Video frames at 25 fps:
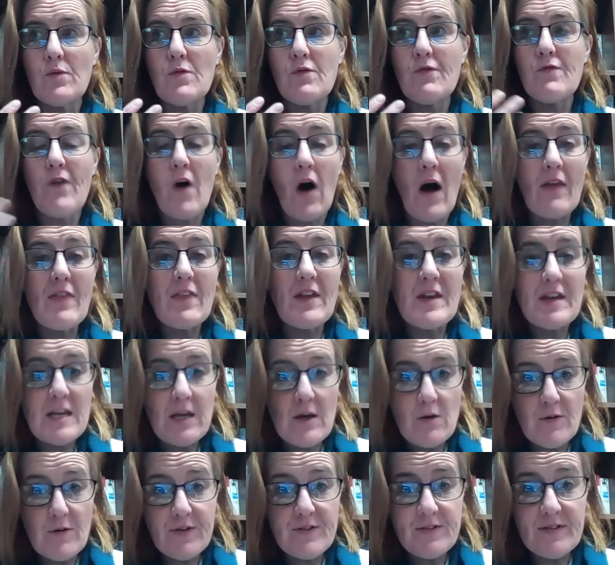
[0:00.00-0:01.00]
find the
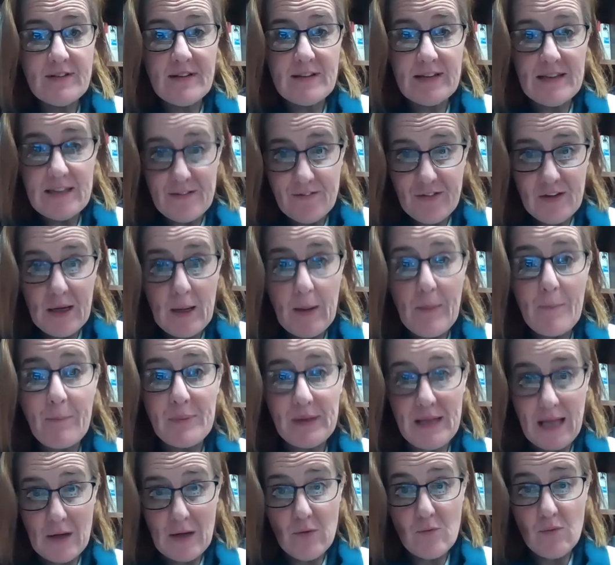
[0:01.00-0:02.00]
nearest living
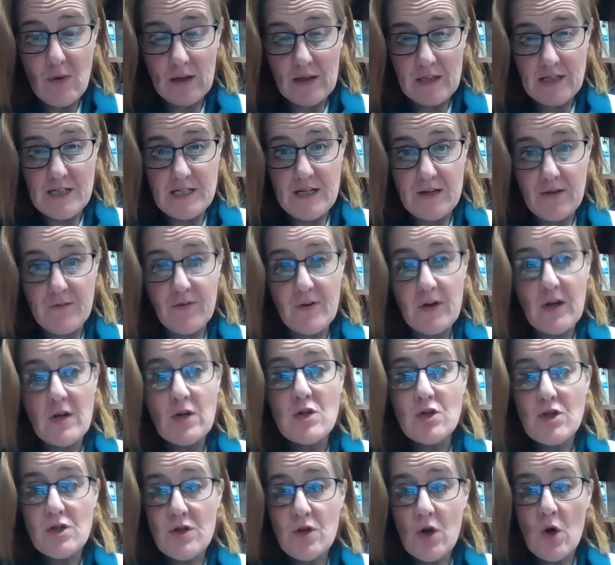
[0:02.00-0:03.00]
blood relative
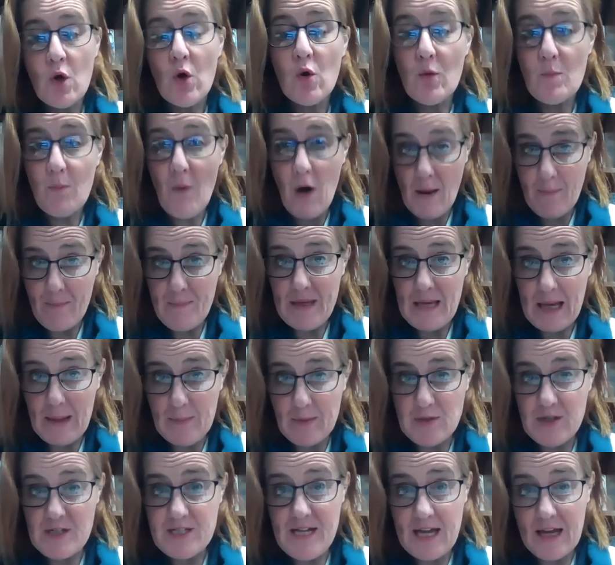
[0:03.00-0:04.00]
who might be able
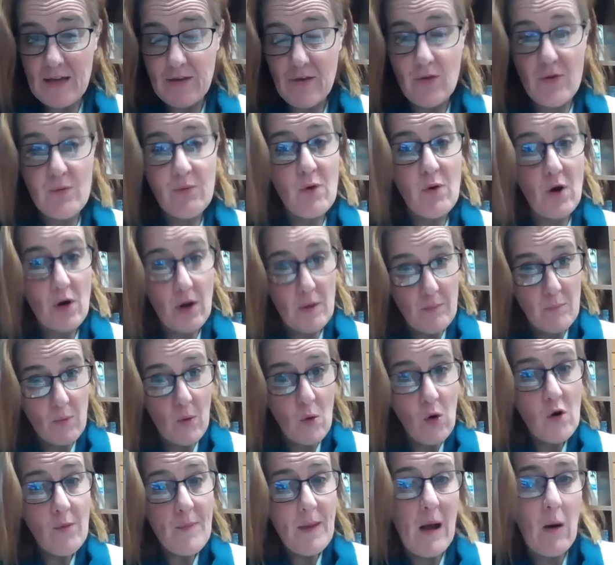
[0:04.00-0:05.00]
to take the throne, and
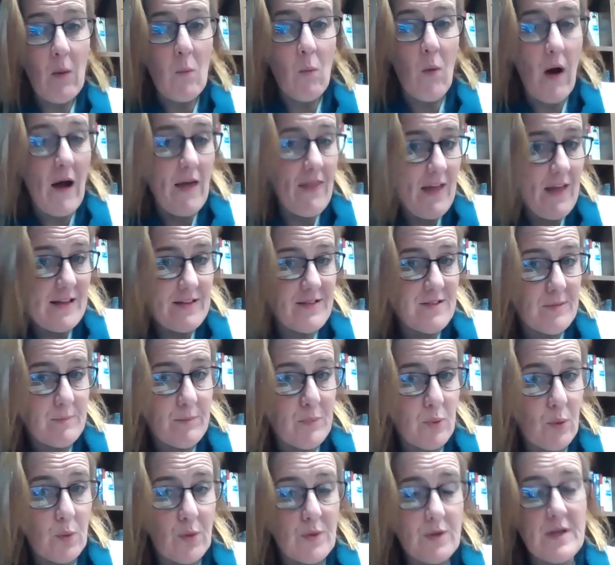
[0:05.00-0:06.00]
more about why that's
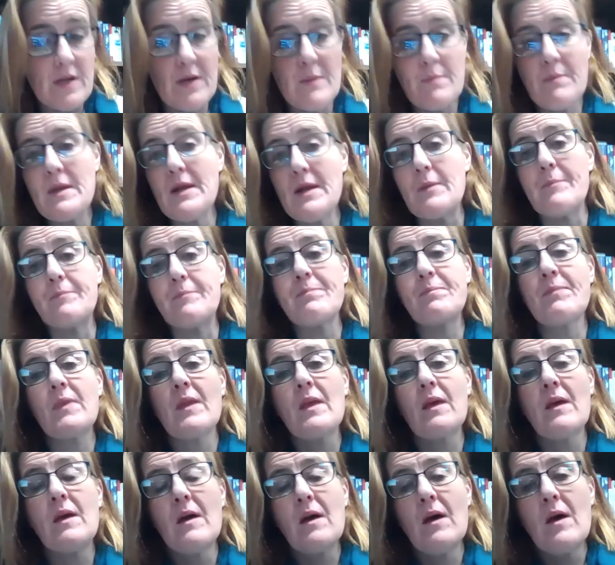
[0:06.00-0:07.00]
important in a minute.
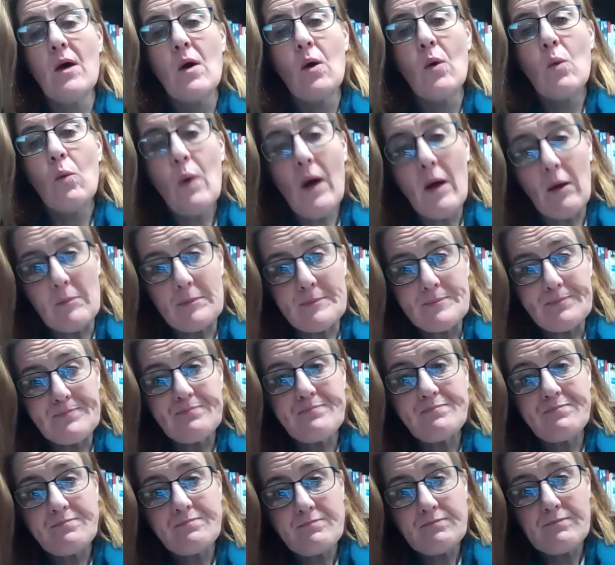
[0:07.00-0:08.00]
Well,
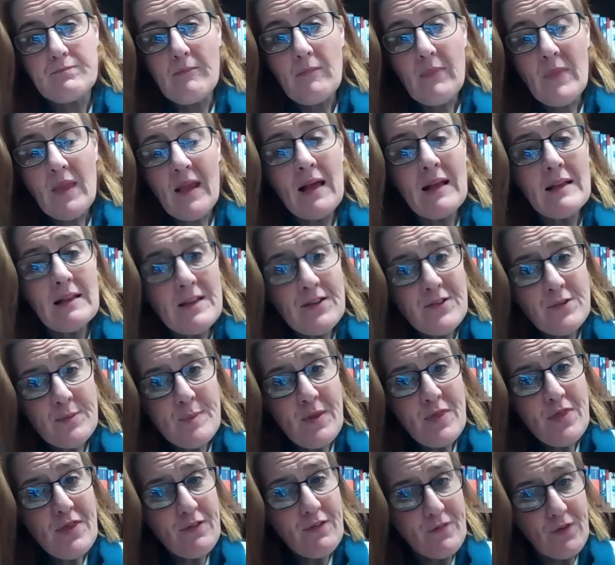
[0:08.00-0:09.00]

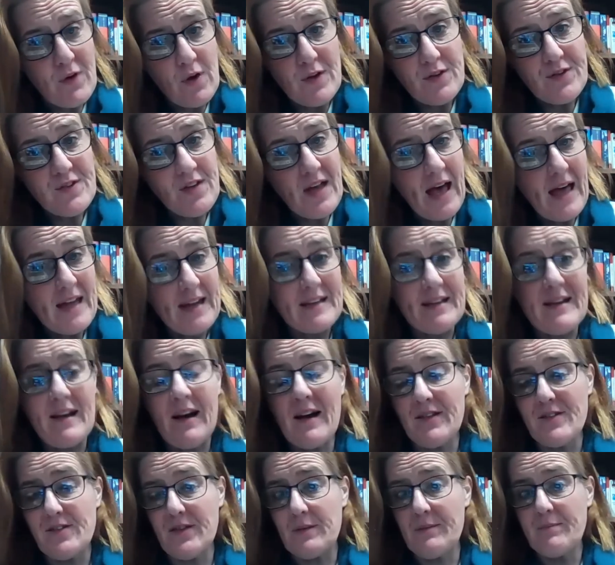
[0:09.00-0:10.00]
Elizabeth I had a
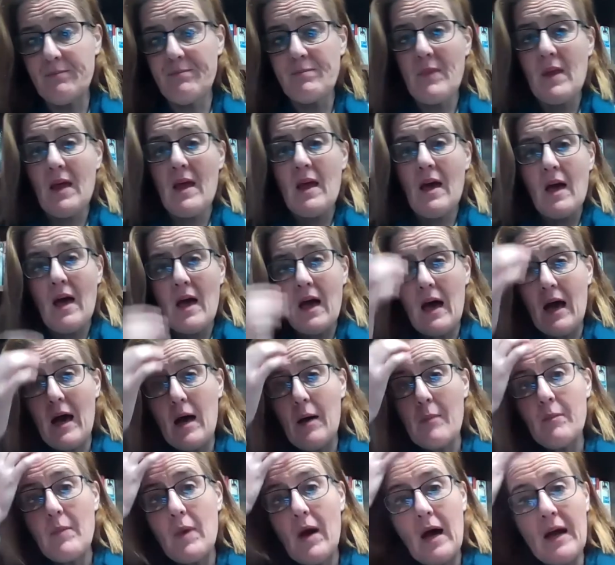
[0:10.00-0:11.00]

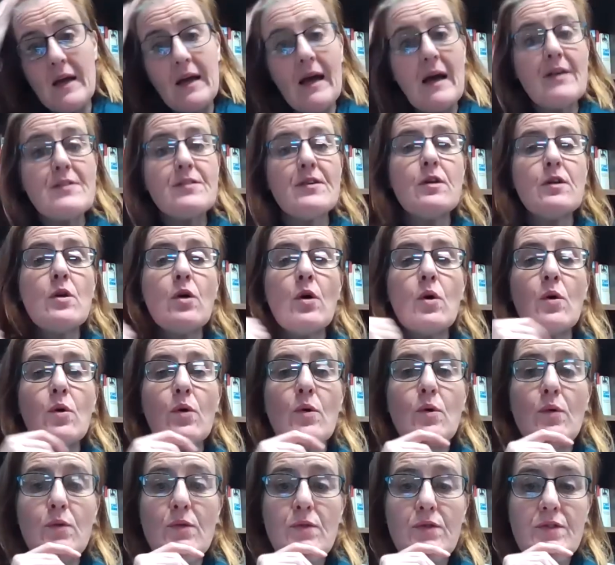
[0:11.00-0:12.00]
cousin
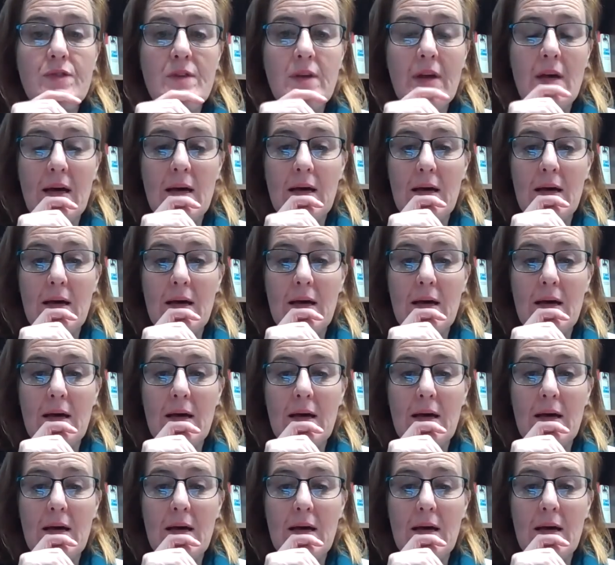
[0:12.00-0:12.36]
whose